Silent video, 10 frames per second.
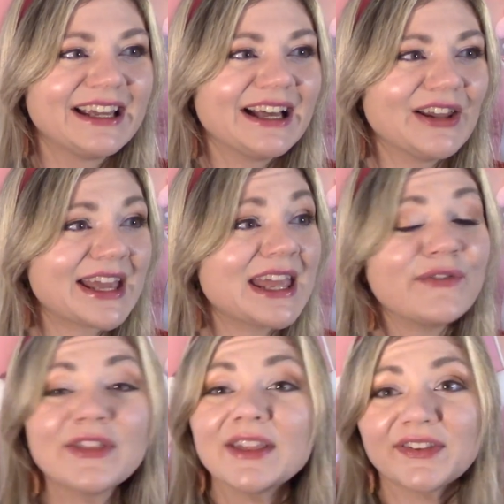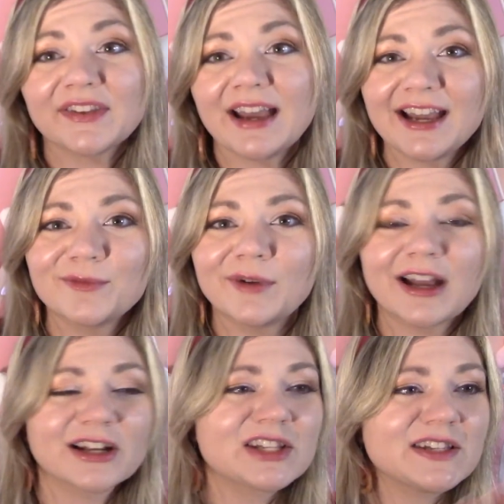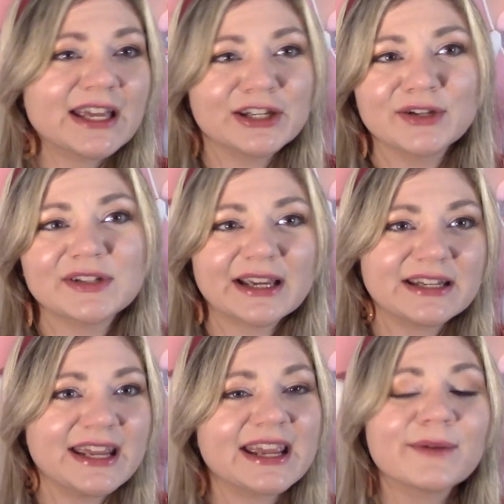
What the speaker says: Like, even this time, we got to see a new technique,